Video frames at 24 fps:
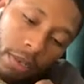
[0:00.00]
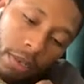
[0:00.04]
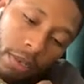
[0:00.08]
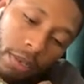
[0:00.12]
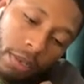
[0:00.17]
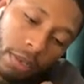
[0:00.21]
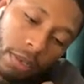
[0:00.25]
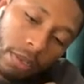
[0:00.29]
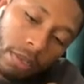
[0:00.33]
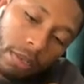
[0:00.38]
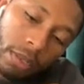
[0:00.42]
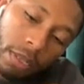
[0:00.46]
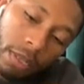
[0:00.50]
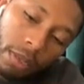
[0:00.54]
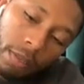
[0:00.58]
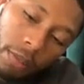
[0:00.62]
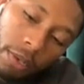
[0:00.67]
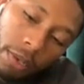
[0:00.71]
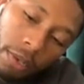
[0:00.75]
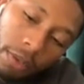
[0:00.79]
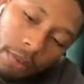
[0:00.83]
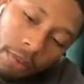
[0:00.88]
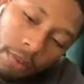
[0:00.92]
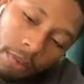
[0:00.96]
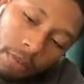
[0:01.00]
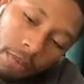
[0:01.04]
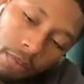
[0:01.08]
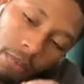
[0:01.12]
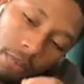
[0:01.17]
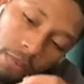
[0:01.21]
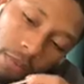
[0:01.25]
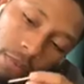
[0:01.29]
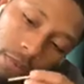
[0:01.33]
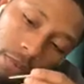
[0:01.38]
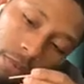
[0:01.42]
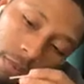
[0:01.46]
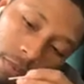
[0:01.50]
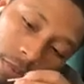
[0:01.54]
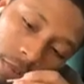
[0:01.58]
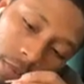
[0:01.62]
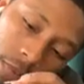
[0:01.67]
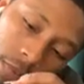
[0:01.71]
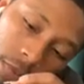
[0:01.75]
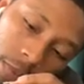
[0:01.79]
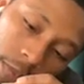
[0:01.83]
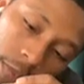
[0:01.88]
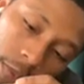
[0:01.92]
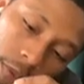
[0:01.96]
And take it back out.
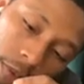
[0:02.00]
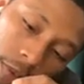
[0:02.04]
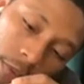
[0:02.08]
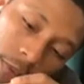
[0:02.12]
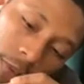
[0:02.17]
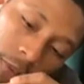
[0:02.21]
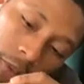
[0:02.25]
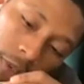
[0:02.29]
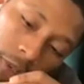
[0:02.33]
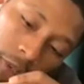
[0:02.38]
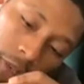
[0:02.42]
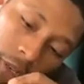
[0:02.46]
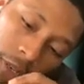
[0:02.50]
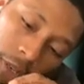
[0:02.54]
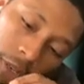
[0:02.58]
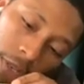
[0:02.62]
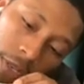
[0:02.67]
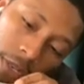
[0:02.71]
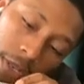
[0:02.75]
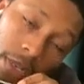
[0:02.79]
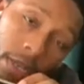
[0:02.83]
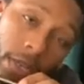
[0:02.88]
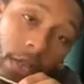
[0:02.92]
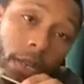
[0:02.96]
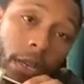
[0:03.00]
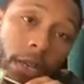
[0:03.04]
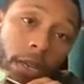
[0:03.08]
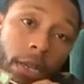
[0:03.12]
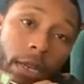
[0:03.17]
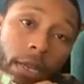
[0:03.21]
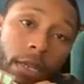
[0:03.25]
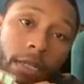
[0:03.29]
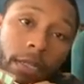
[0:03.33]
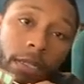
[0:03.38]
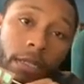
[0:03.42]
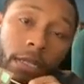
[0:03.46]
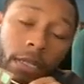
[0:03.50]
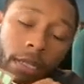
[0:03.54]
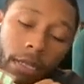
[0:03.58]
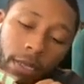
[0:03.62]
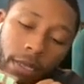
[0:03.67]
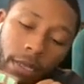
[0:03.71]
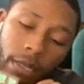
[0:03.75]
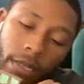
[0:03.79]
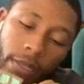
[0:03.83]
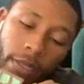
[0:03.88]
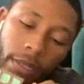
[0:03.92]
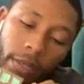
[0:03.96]
Flip it over and stick it in
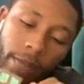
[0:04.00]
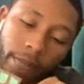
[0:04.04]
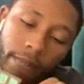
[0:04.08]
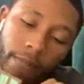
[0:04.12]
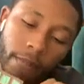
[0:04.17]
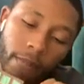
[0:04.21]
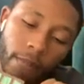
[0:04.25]
like that.